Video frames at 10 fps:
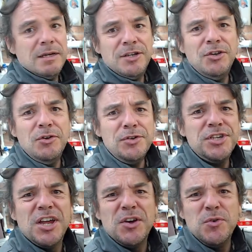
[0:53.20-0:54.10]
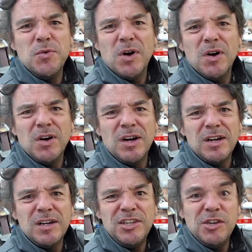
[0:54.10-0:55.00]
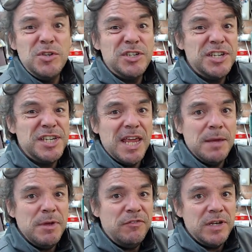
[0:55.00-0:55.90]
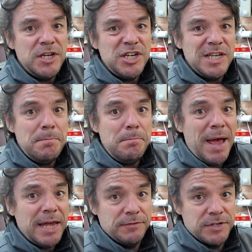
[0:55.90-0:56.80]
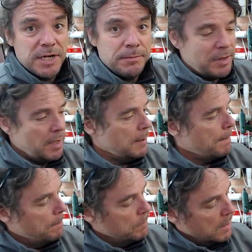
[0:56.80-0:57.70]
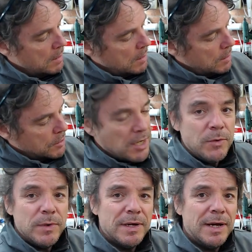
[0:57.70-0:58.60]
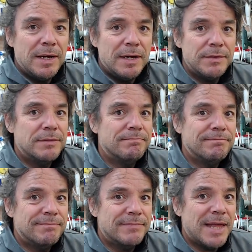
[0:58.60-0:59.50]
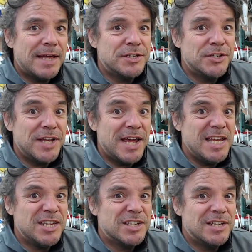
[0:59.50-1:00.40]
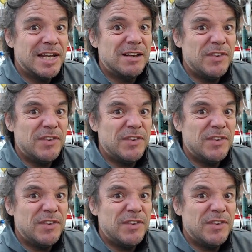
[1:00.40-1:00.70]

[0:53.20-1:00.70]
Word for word: not so uh, used to seeing me finishing the back of something. So uh, that's today's little